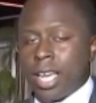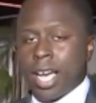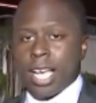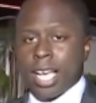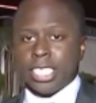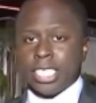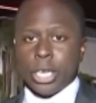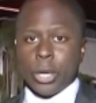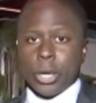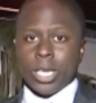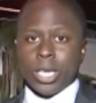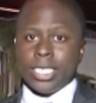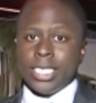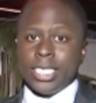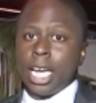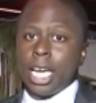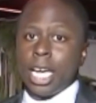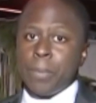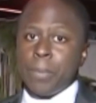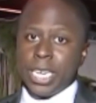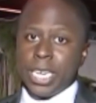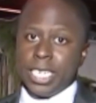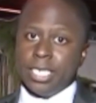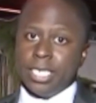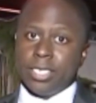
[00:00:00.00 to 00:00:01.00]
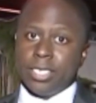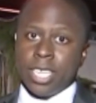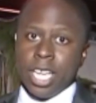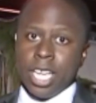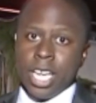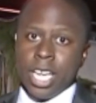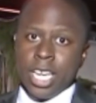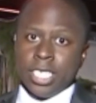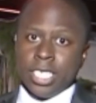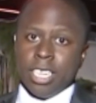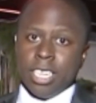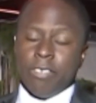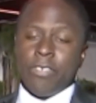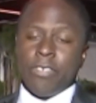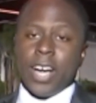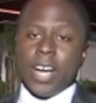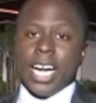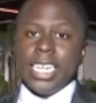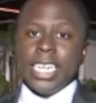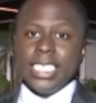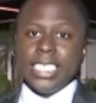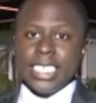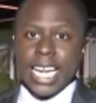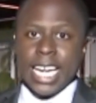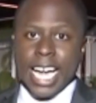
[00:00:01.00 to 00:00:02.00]
Osceola deputies to
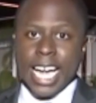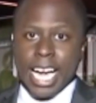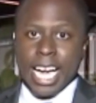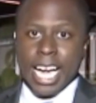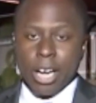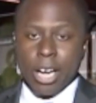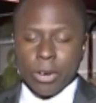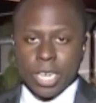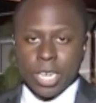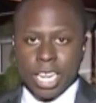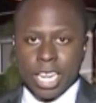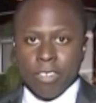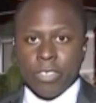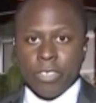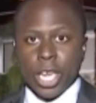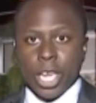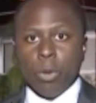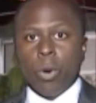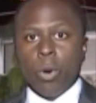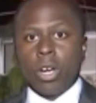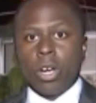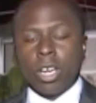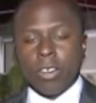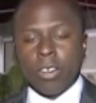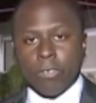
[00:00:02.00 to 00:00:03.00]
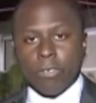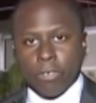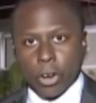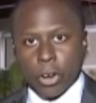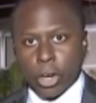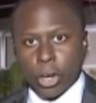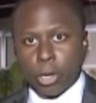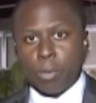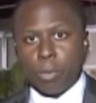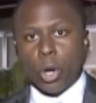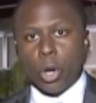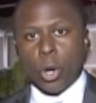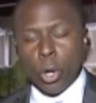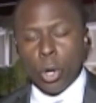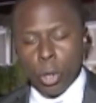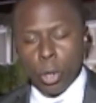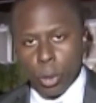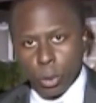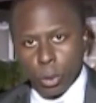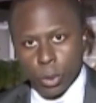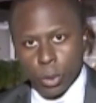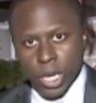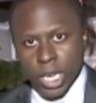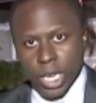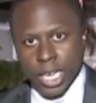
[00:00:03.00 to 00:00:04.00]
find out if they will confirm
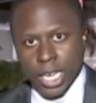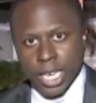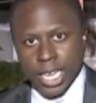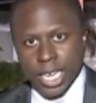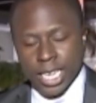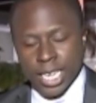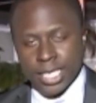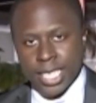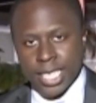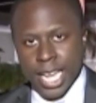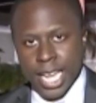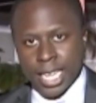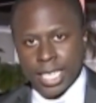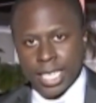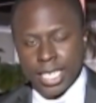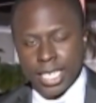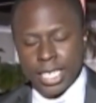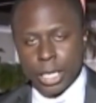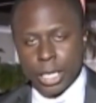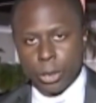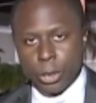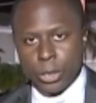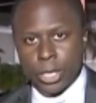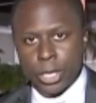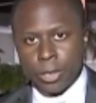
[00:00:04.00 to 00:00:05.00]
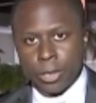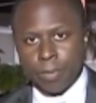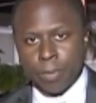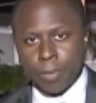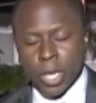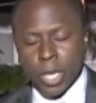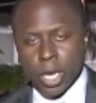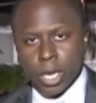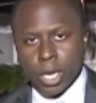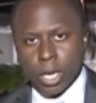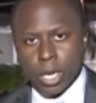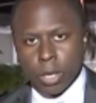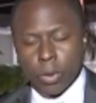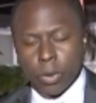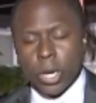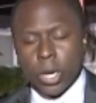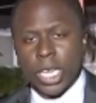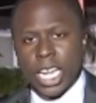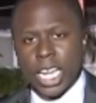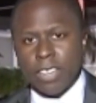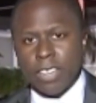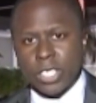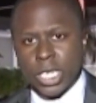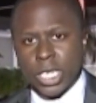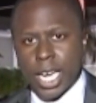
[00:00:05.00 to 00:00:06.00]
who exactly killed her. We are
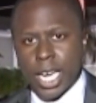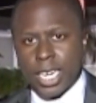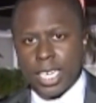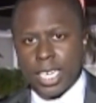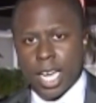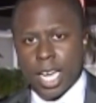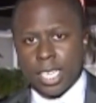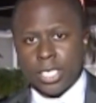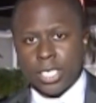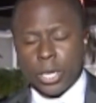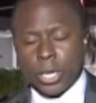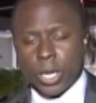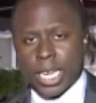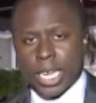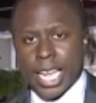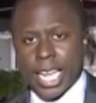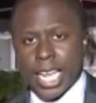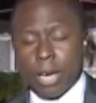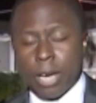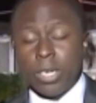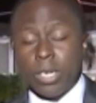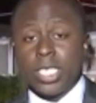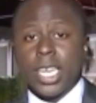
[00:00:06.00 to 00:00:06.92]
live tonight in Osceola County.